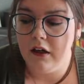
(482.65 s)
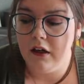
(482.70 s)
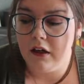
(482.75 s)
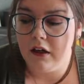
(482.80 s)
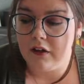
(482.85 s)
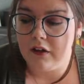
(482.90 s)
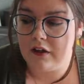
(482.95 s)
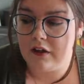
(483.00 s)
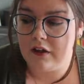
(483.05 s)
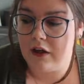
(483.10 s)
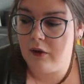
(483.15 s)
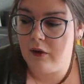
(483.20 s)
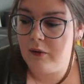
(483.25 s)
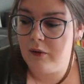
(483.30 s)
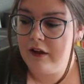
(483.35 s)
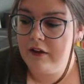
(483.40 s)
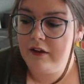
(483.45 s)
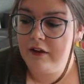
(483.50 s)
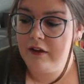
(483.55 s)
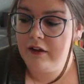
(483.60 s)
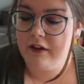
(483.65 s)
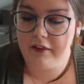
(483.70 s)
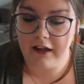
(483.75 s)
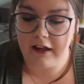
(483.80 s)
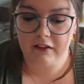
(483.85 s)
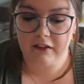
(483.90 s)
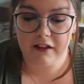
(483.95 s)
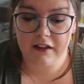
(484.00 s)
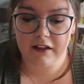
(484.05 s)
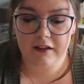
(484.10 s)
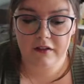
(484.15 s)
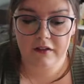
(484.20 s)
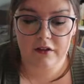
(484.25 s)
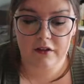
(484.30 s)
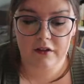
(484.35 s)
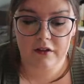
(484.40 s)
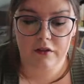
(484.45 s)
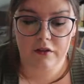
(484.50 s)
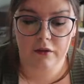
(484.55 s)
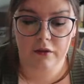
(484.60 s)
So that leads to
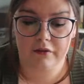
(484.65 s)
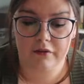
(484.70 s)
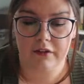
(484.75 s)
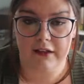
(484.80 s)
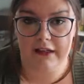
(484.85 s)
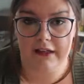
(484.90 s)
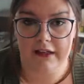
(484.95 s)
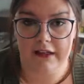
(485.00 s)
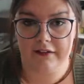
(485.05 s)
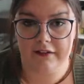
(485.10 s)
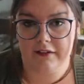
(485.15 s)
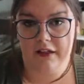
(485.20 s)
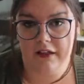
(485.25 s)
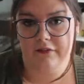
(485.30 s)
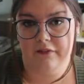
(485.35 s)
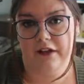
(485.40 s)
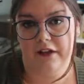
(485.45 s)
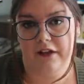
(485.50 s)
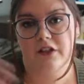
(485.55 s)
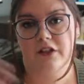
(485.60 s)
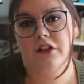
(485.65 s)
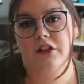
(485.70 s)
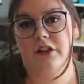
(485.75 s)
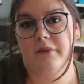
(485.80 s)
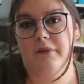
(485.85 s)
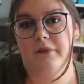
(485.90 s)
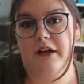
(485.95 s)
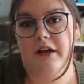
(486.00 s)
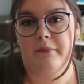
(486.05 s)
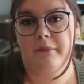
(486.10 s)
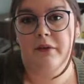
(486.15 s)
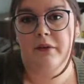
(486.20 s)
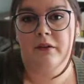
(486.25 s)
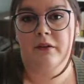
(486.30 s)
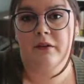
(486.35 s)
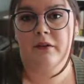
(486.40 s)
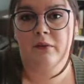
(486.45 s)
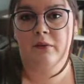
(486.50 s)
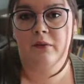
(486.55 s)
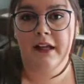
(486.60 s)
sort of the last thing. Eventually what I'm going
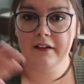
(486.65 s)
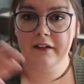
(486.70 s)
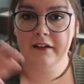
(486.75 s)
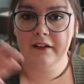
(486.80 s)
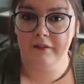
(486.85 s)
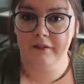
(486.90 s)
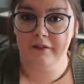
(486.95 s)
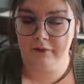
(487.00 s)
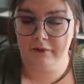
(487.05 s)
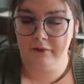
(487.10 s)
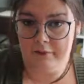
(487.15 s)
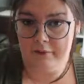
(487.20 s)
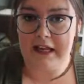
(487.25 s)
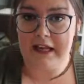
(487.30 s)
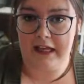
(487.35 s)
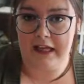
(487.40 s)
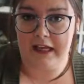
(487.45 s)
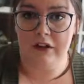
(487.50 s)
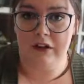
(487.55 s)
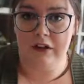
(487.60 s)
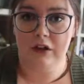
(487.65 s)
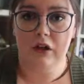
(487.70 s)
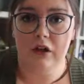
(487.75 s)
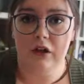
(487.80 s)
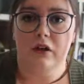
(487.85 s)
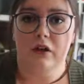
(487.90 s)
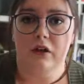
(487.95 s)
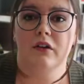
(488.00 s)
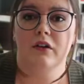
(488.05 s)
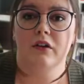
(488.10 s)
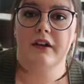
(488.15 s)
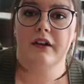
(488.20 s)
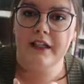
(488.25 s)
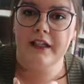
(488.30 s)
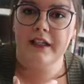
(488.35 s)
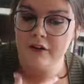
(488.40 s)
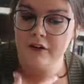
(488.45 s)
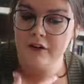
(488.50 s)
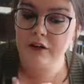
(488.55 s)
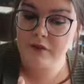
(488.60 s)
to want, my end goal,
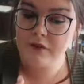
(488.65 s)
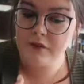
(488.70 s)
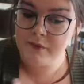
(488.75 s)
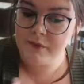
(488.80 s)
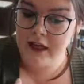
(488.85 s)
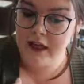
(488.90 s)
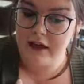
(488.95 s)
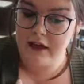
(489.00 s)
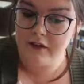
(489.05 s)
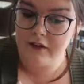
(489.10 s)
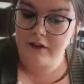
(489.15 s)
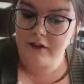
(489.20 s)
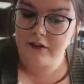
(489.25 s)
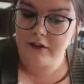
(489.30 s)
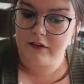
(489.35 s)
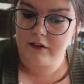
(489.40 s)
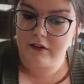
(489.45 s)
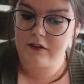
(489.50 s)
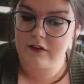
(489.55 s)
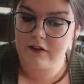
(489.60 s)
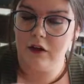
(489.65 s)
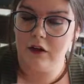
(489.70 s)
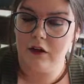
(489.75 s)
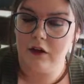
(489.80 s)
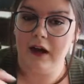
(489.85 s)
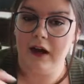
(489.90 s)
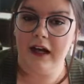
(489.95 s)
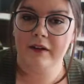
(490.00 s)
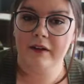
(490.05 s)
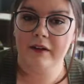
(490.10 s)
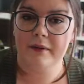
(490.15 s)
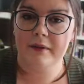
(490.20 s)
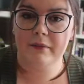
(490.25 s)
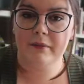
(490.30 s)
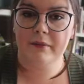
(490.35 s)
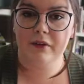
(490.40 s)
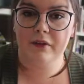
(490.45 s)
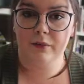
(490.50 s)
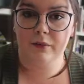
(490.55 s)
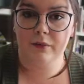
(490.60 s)
includes me. So I want to be
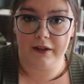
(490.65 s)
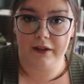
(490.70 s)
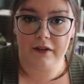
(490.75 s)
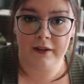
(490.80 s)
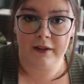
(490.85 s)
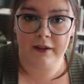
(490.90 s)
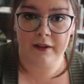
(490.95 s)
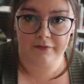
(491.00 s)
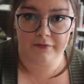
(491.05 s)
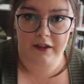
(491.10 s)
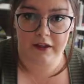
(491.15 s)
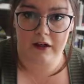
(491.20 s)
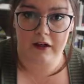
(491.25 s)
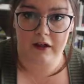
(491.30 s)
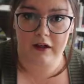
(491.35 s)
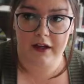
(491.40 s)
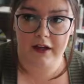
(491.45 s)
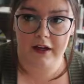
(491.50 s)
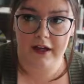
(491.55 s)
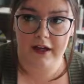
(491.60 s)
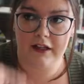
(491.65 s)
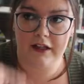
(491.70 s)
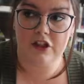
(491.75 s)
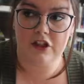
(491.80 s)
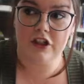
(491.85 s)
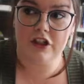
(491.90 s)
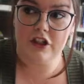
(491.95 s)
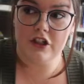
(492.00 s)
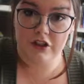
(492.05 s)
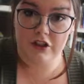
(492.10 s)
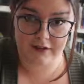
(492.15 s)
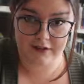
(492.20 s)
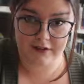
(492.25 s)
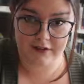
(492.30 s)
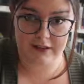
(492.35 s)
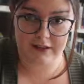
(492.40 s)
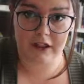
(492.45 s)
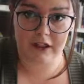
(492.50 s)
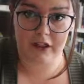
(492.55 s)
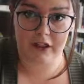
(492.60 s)
able to wiggle my finger, and she should
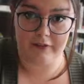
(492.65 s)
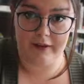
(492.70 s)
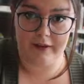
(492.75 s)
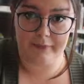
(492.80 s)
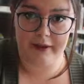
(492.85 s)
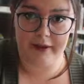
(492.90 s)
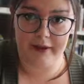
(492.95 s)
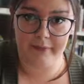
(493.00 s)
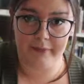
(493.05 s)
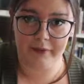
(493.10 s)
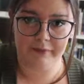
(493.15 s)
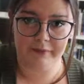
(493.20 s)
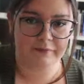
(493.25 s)
stick her lip up.